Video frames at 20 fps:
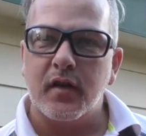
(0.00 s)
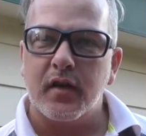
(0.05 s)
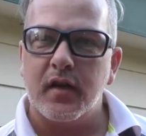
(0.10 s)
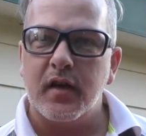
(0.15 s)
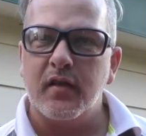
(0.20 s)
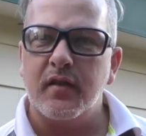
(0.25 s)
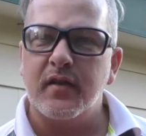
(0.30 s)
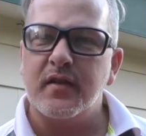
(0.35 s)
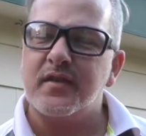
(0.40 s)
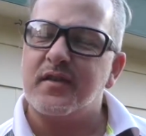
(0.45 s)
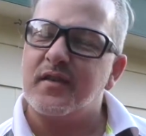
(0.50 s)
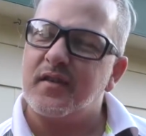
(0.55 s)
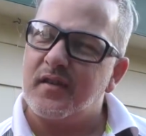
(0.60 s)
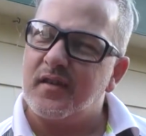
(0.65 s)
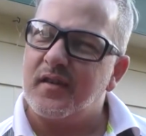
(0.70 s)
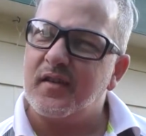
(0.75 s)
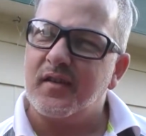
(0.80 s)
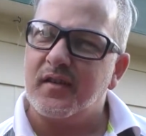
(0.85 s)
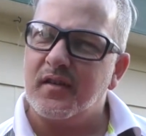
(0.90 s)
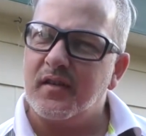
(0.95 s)
I know there's
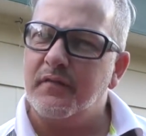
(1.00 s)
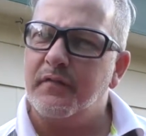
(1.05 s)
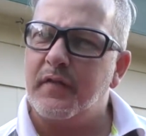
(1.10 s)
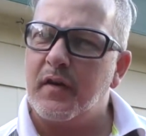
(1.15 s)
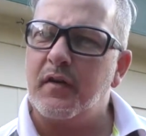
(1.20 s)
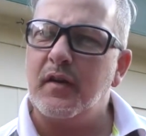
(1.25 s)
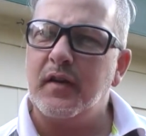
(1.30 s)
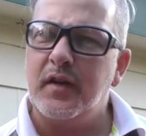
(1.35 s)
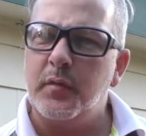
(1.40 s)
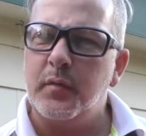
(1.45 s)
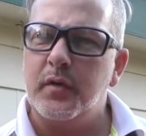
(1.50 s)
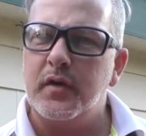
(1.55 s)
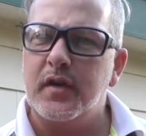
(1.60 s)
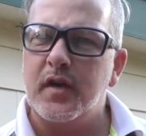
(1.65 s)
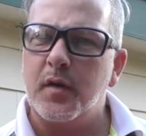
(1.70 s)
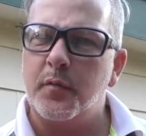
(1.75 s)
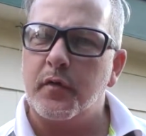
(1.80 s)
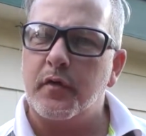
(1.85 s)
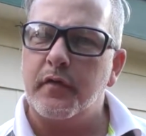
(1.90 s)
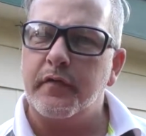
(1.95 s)
a, a very limited
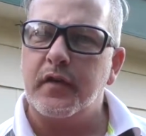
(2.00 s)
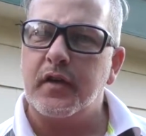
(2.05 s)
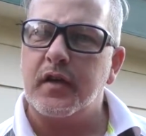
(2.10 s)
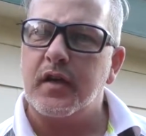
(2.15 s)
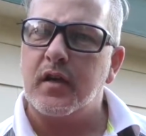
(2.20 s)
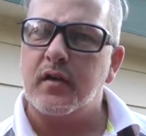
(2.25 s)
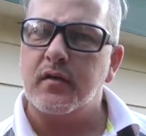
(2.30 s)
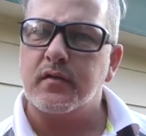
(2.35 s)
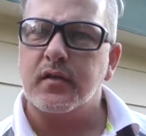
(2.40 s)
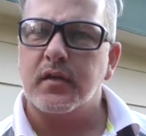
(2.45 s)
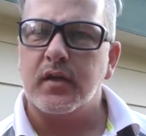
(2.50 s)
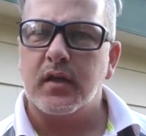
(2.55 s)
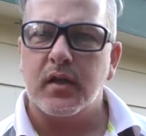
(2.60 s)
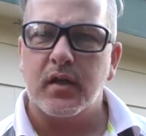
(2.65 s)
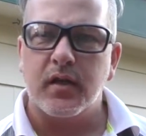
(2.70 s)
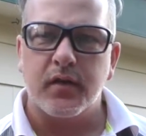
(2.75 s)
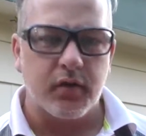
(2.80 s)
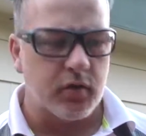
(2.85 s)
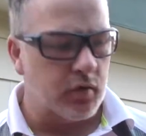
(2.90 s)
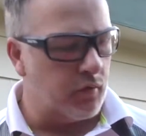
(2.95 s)
number of videos
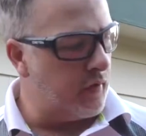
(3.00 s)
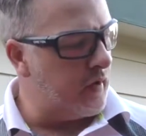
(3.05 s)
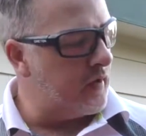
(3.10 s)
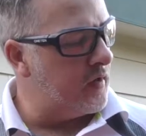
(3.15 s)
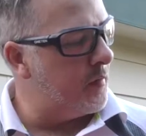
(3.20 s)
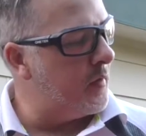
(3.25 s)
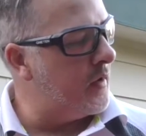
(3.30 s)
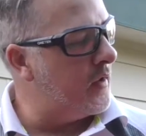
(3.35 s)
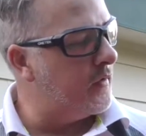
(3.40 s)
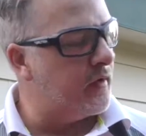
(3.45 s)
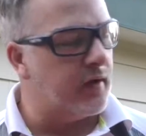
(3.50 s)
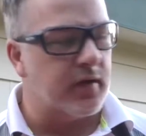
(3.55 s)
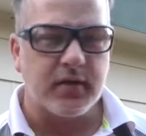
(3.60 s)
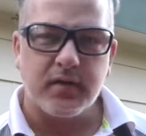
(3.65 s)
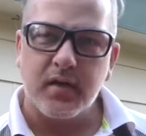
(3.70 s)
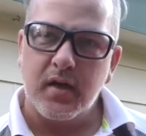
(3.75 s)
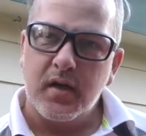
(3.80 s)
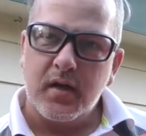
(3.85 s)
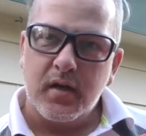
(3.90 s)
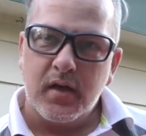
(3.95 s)
uh, that are around about these,